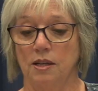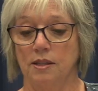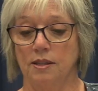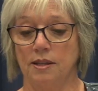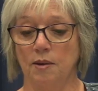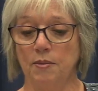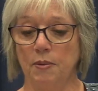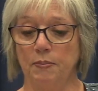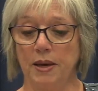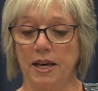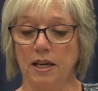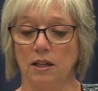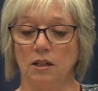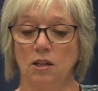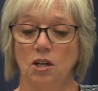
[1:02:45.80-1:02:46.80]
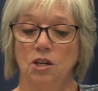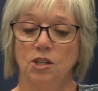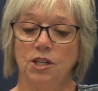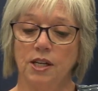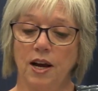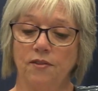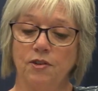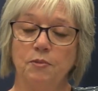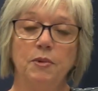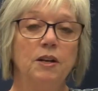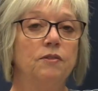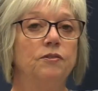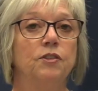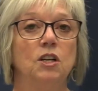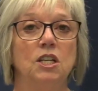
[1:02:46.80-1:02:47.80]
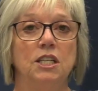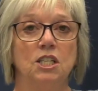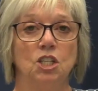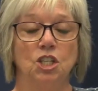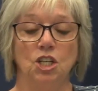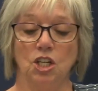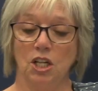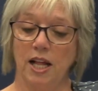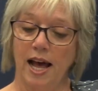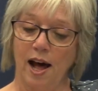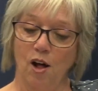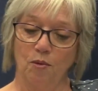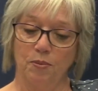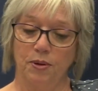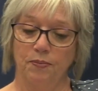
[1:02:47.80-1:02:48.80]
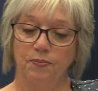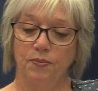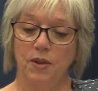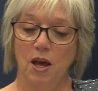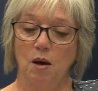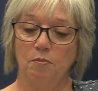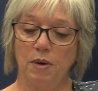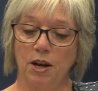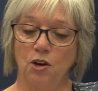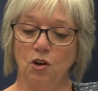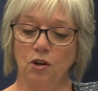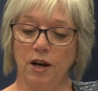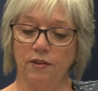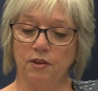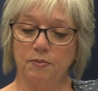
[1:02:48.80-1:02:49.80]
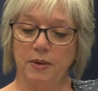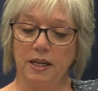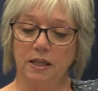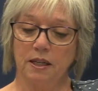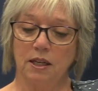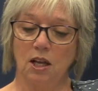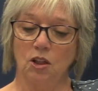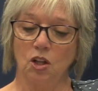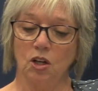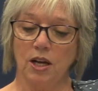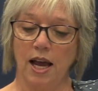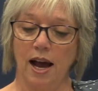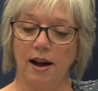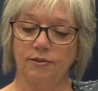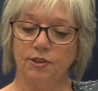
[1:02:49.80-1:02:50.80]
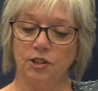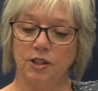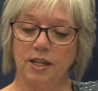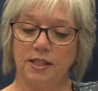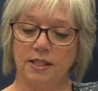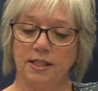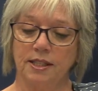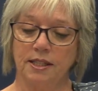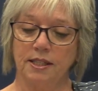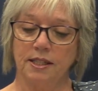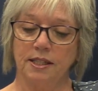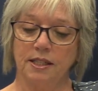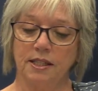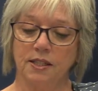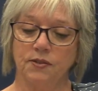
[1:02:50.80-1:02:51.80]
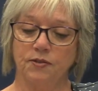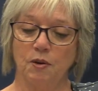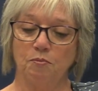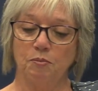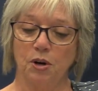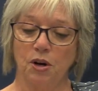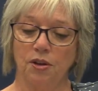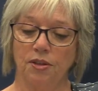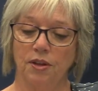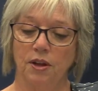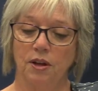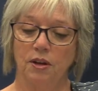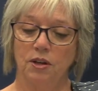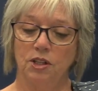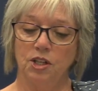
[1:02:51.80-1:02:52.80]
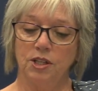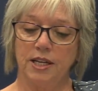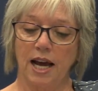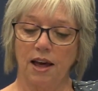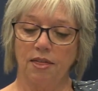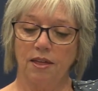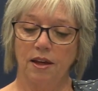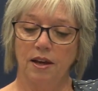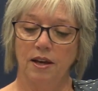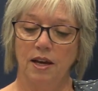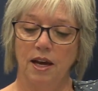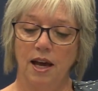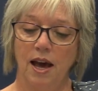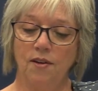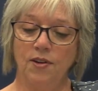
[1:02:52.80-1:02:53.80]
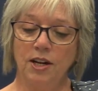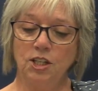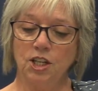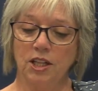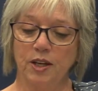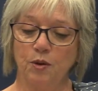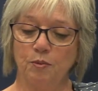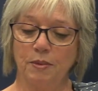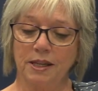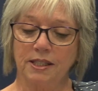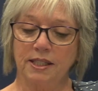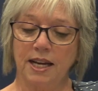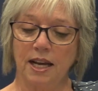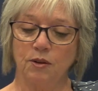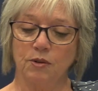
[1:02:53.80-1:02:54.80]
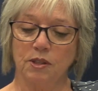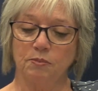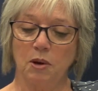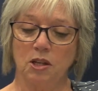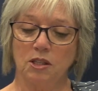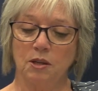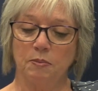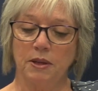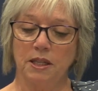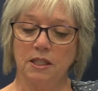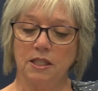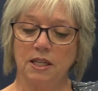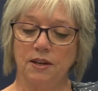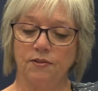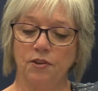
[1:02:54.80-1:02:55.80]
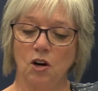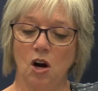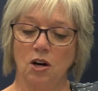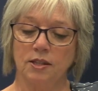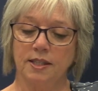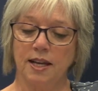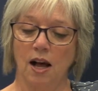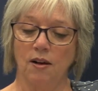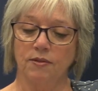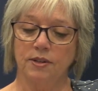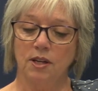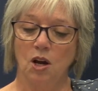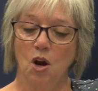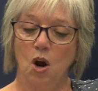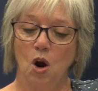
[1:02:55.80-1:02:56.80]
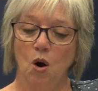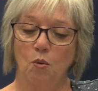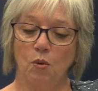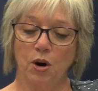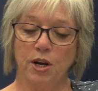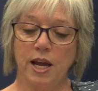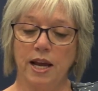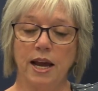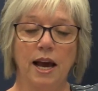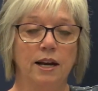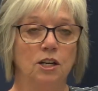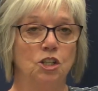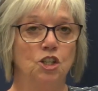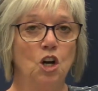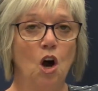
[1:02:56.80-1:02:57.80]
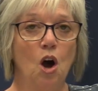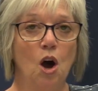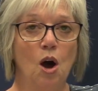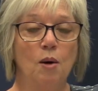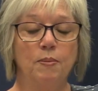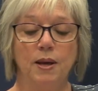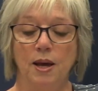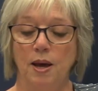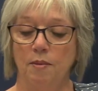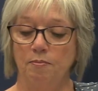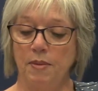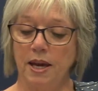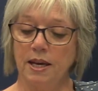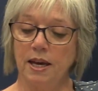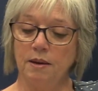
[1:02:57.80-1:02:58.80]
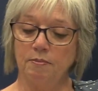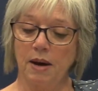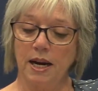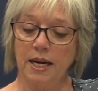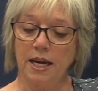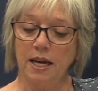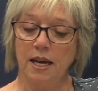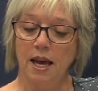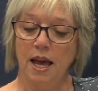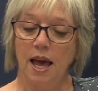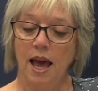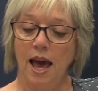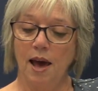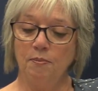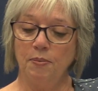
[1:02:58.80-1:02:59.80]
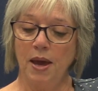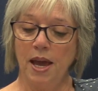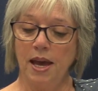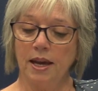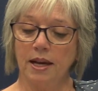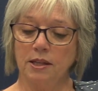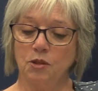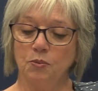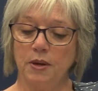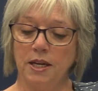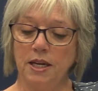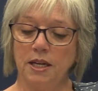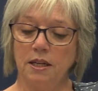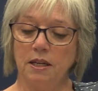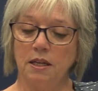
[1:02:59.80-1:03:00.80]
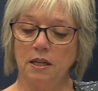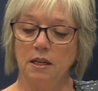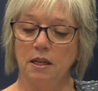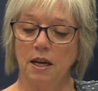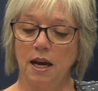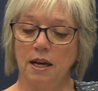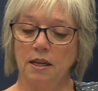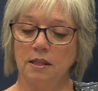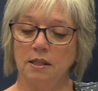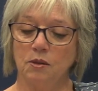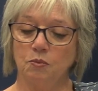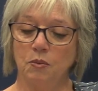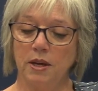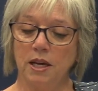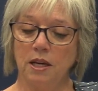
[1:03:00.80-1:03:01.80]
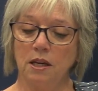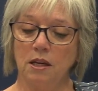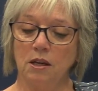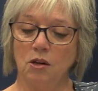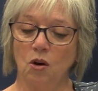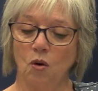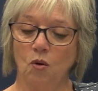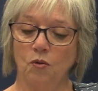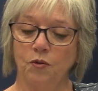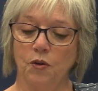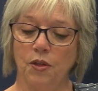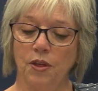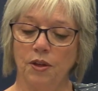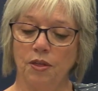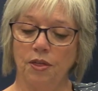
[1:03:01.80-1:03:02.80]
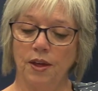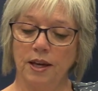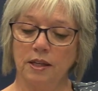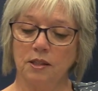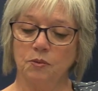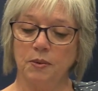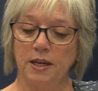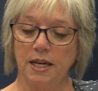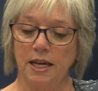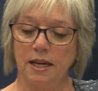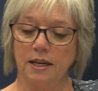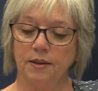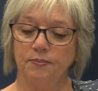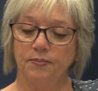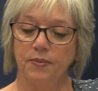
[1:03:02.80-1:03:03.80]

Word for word: Some appeal to government for additional help. But no government can look after its citizens from birth to death. Eventually, we must take responsibility for ourselves, working at a job, making money, and paying as we need as we go for the things we need.